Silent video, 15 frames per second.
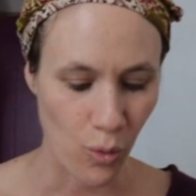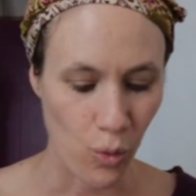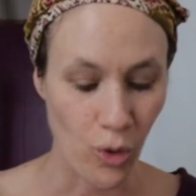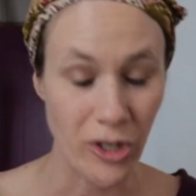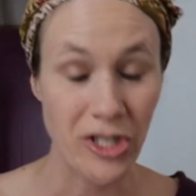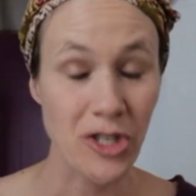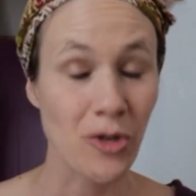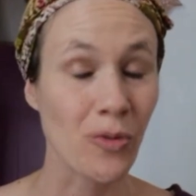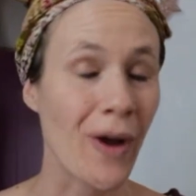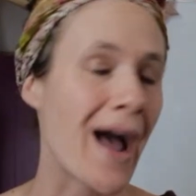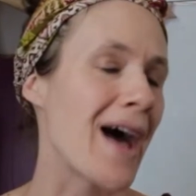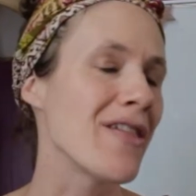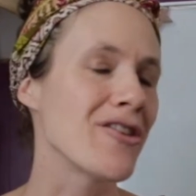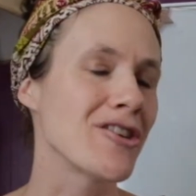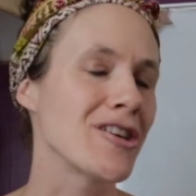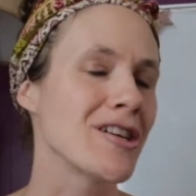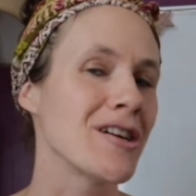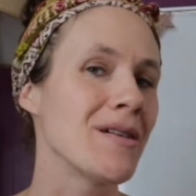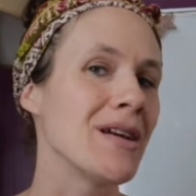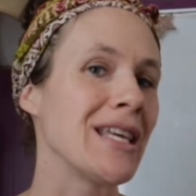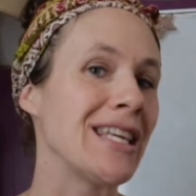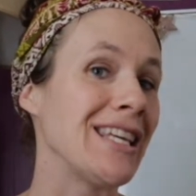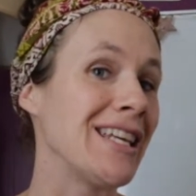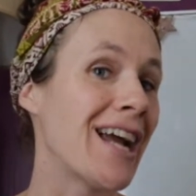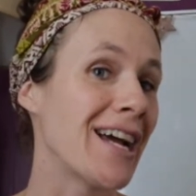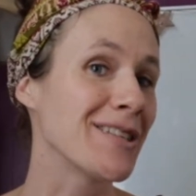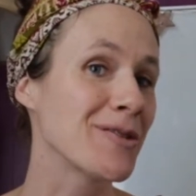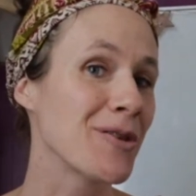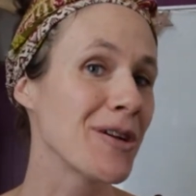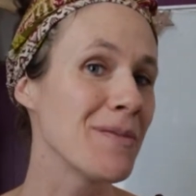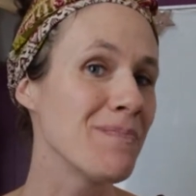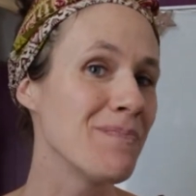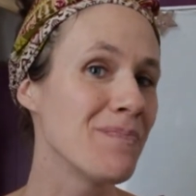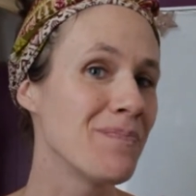Would you rather eat ice cream